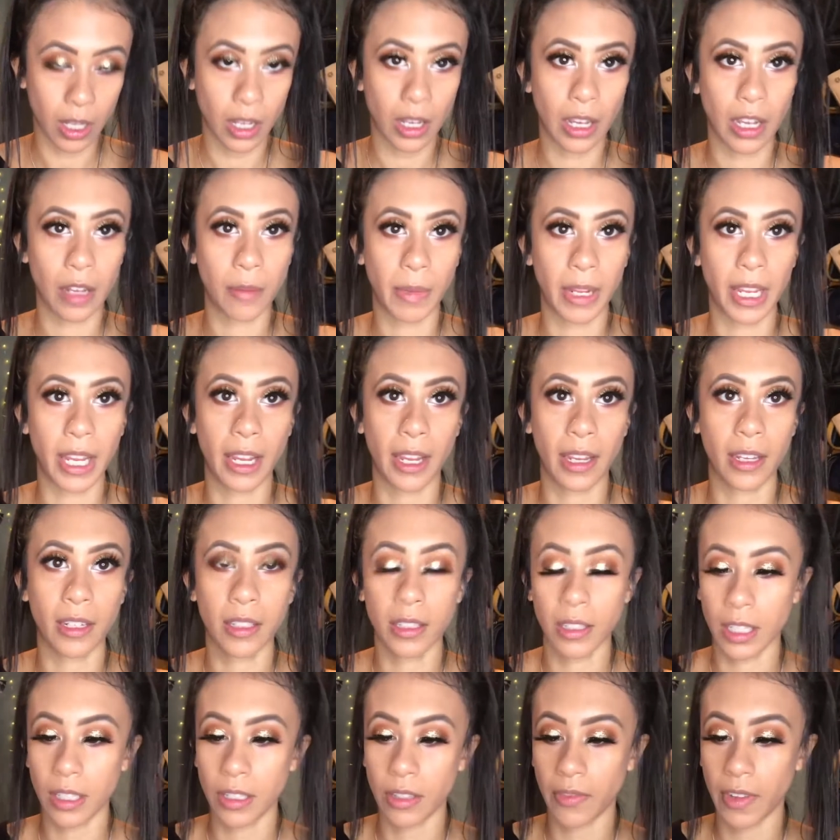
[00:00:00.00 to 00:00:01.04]
on my hand.
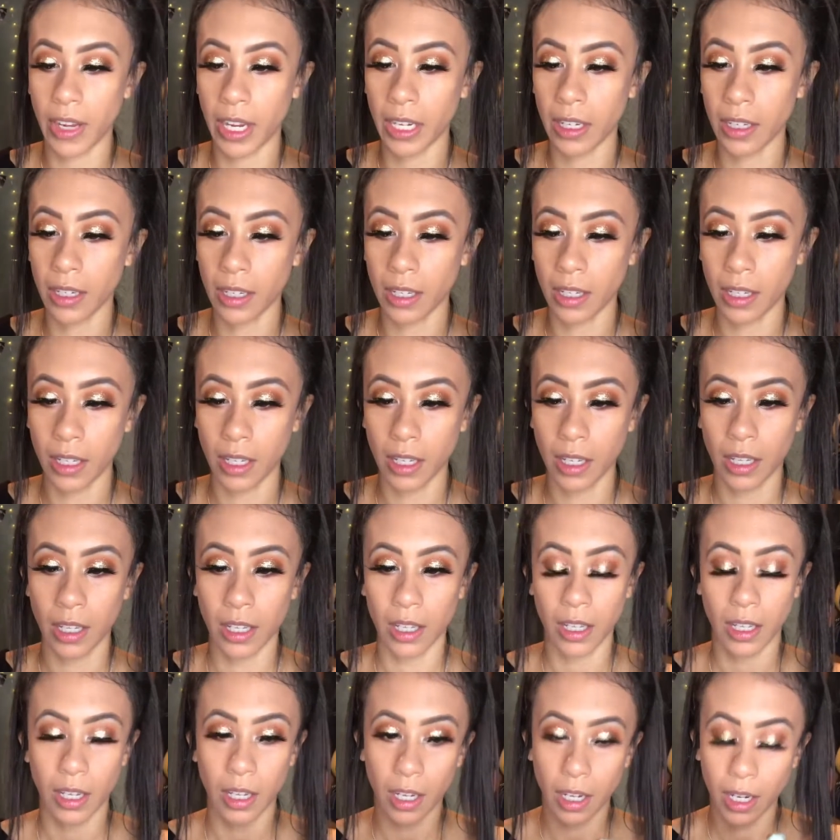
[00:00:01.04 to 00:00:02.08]
That's fine.
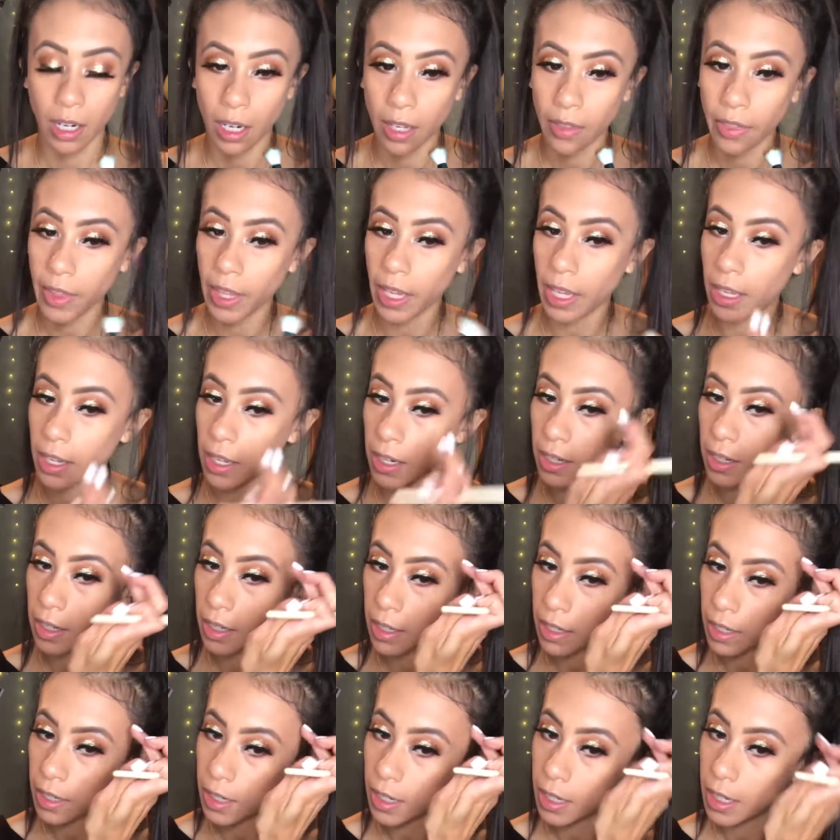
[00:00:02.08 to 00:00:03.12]
And
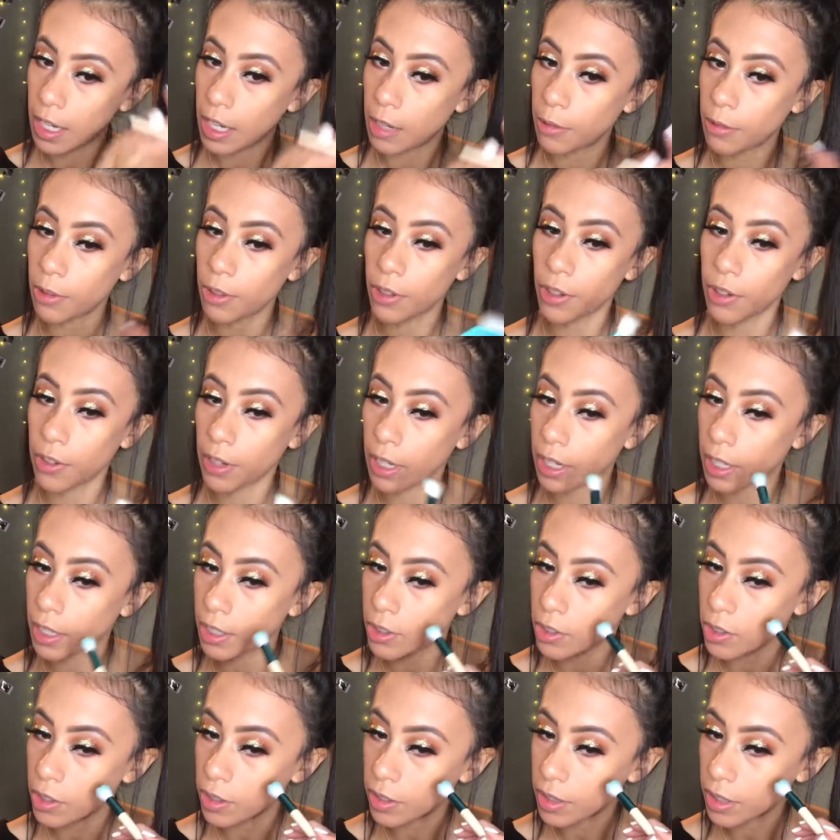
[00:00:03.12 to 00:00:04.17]
then I will go ahead
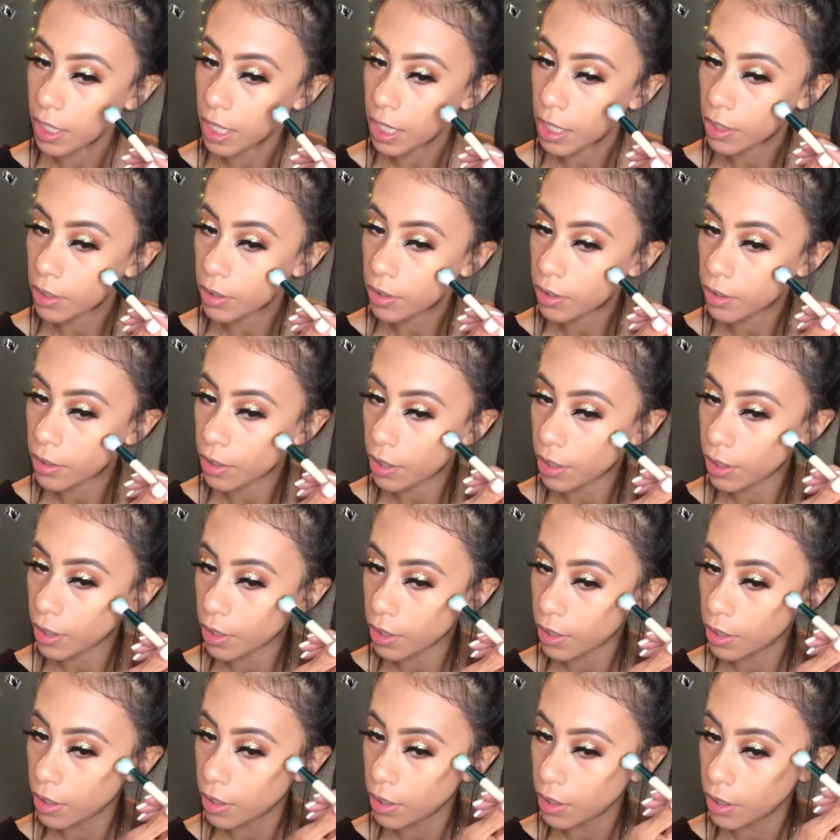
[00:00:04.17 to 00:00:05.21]
and just kind of start.
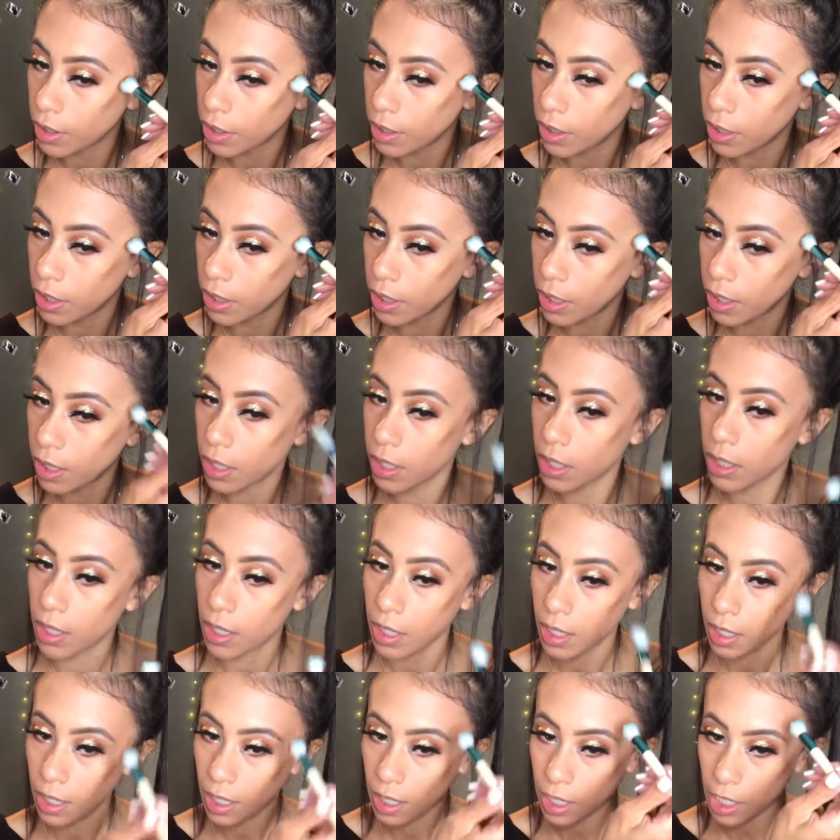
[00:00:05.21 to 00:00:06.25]

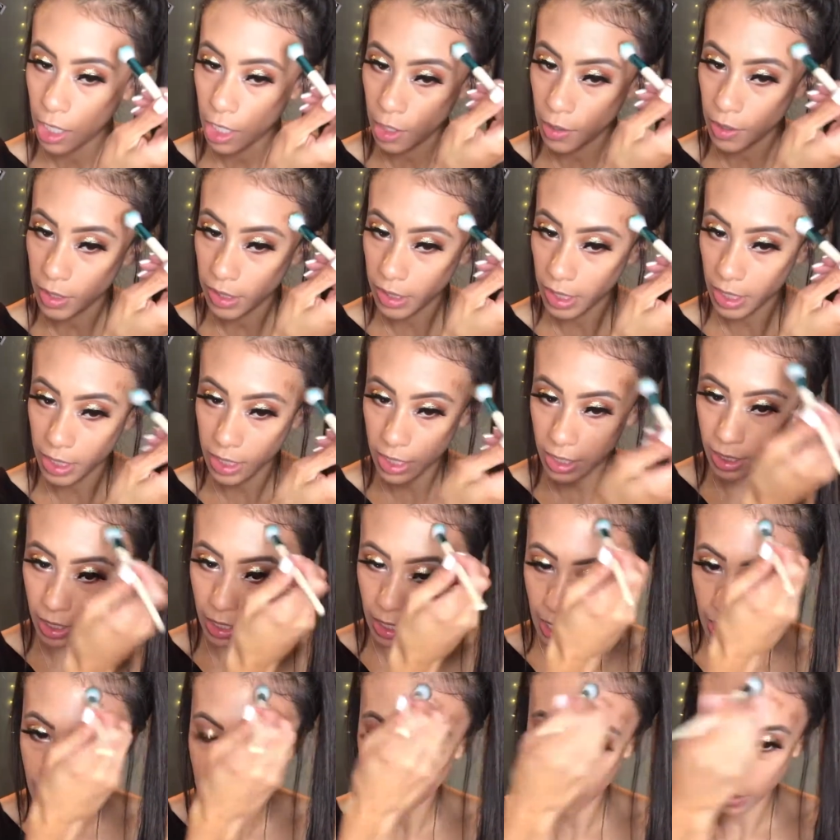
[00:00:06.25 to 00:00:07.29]
I always like to
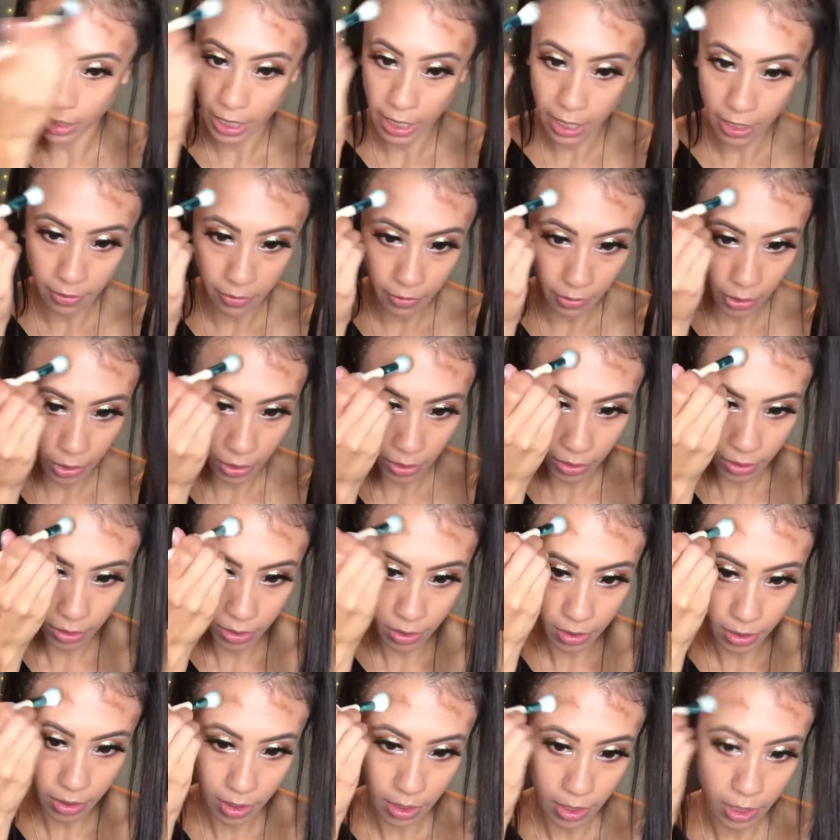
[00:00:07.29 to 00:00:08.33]
outline it first,
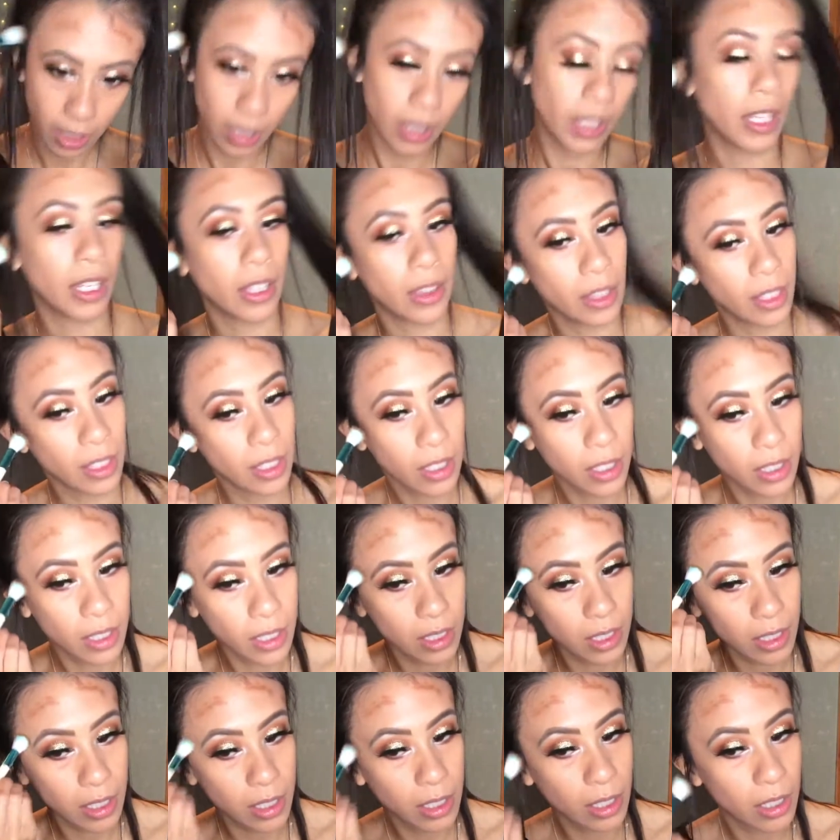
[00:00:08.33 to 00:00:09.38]
like
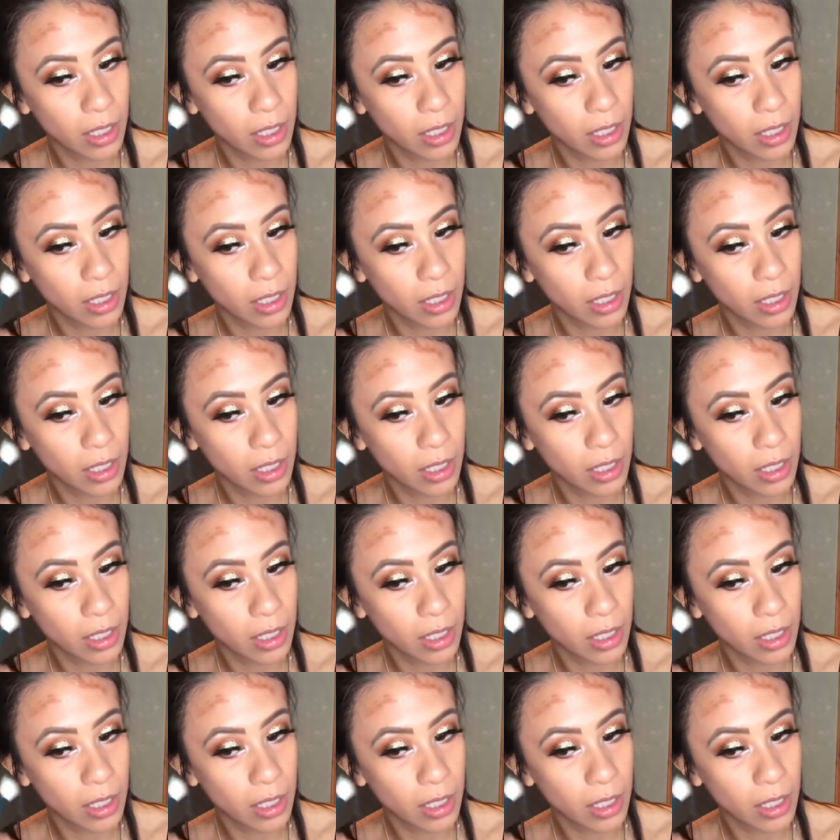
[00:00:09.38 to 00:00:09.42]
this.